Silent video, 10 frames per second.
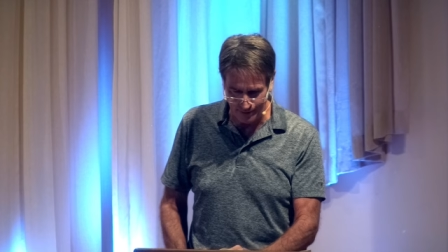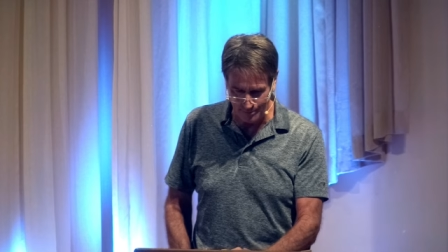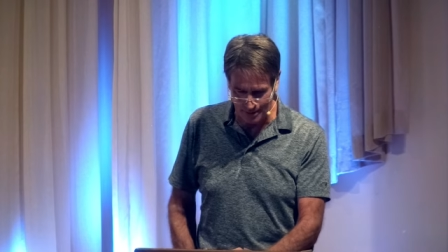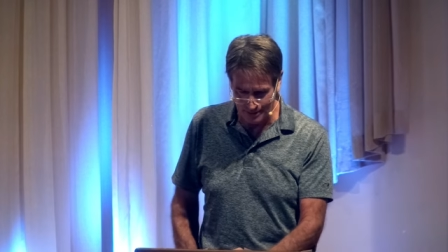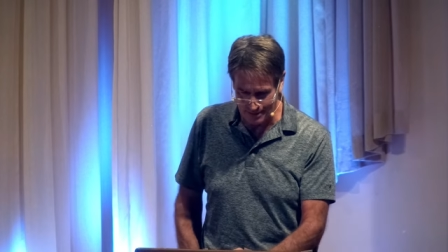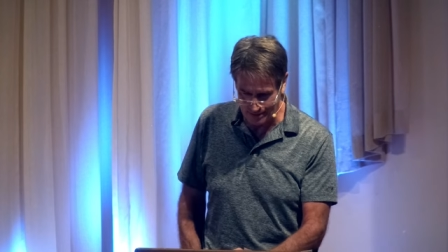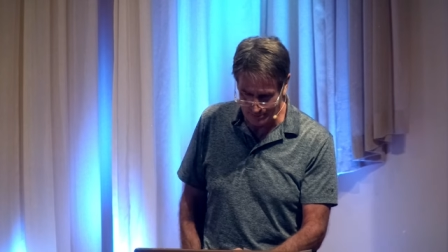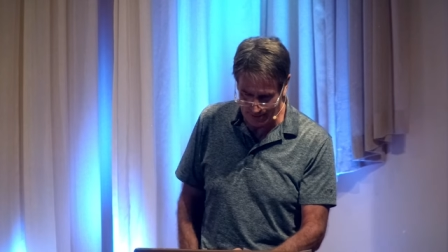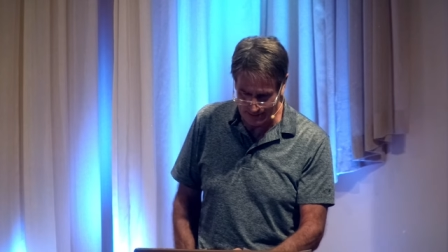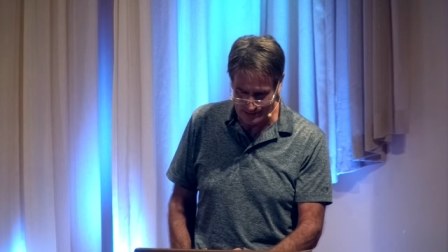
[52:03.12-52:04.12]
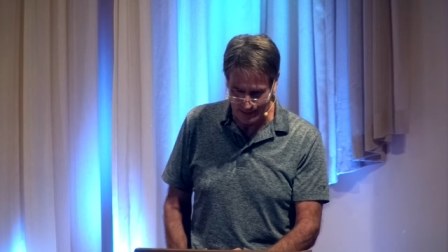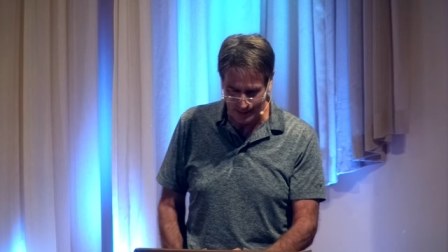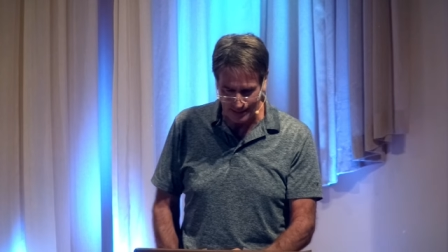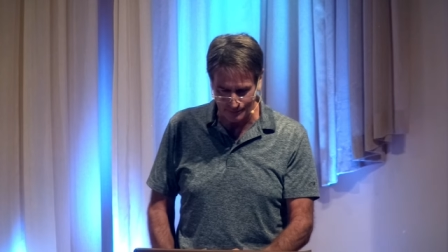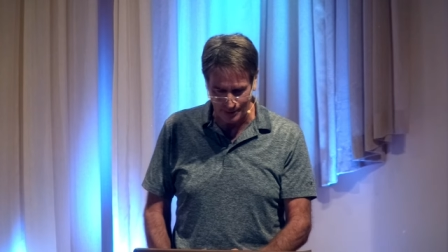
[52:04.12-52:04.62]
emails has been
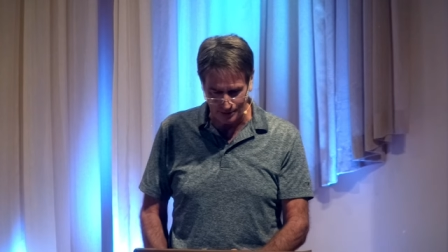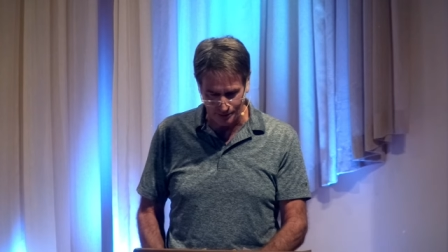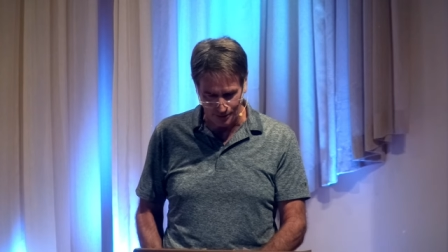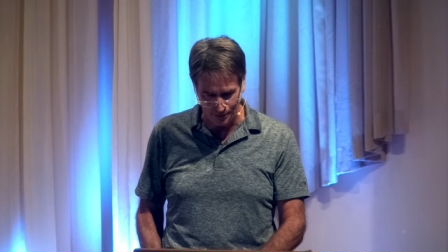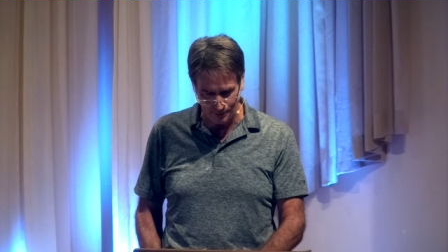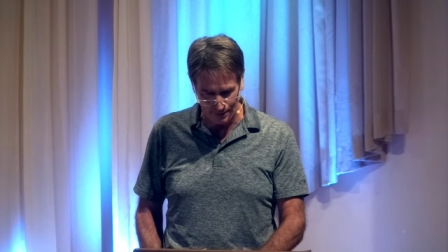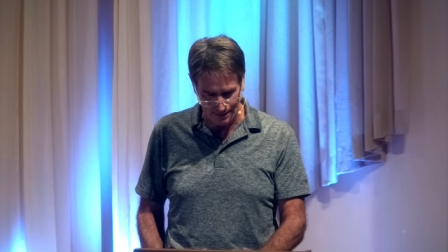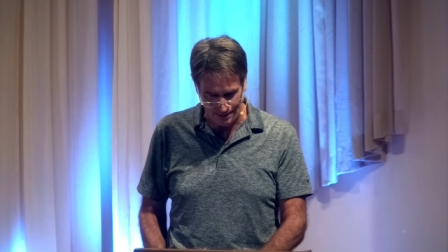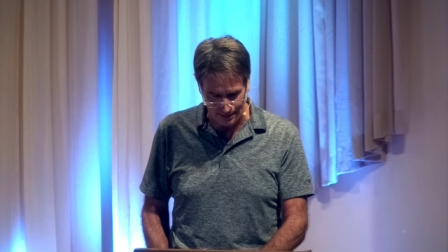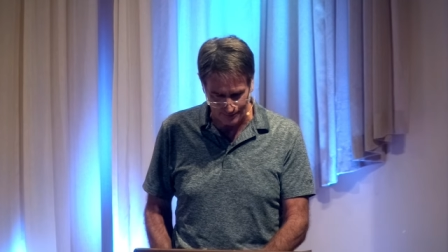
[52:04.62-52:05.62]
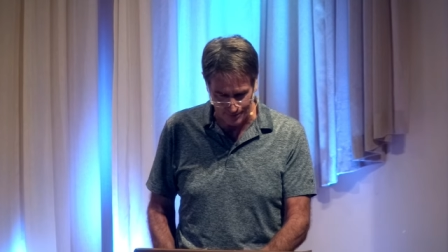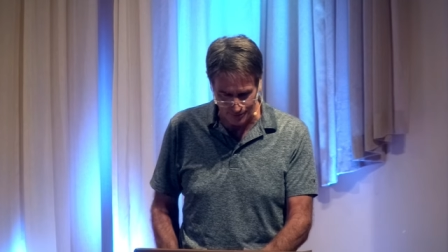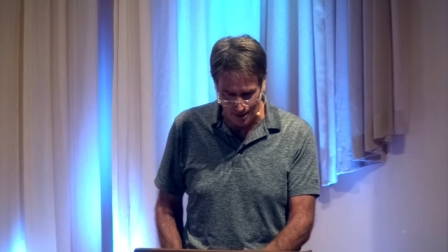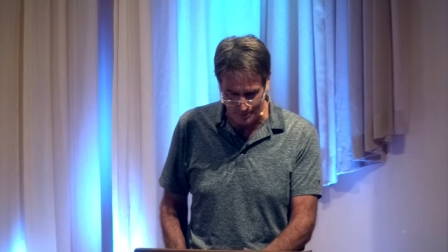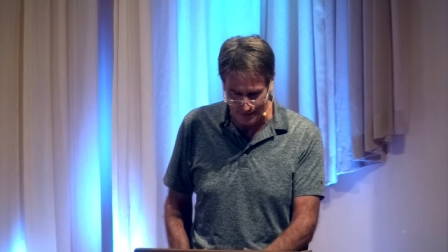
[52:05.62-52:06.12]
contained, when your to-do lists have
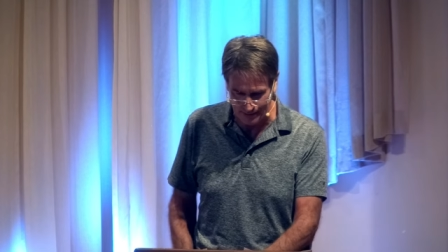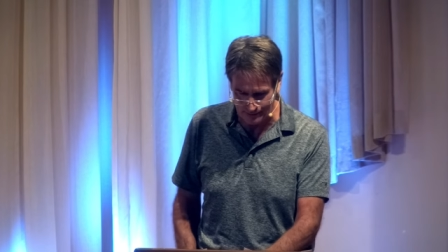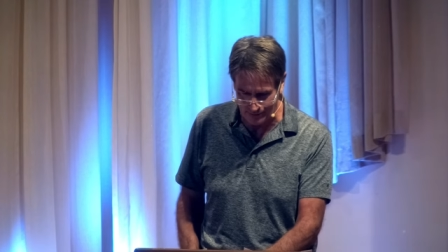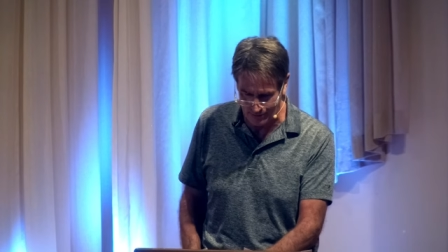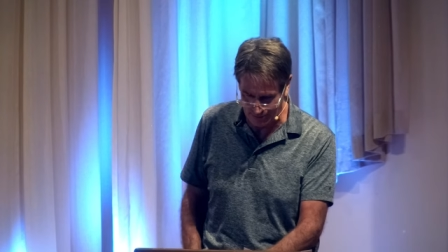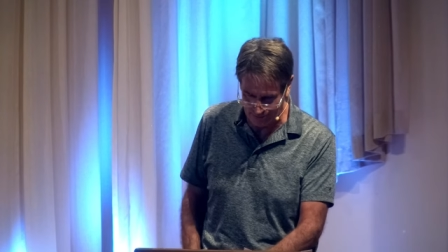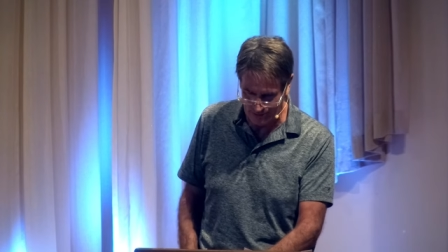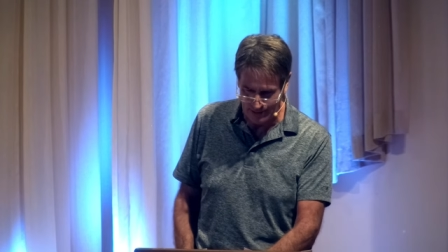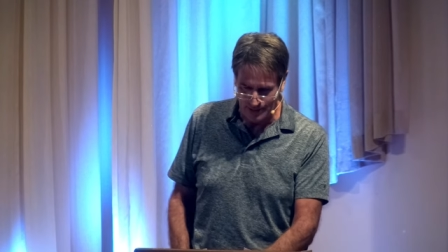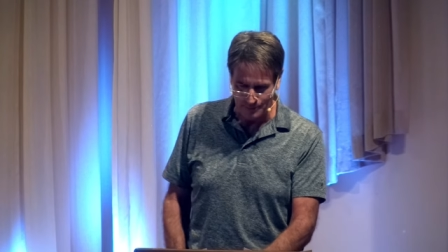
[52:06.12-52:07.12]
stopped getting longer,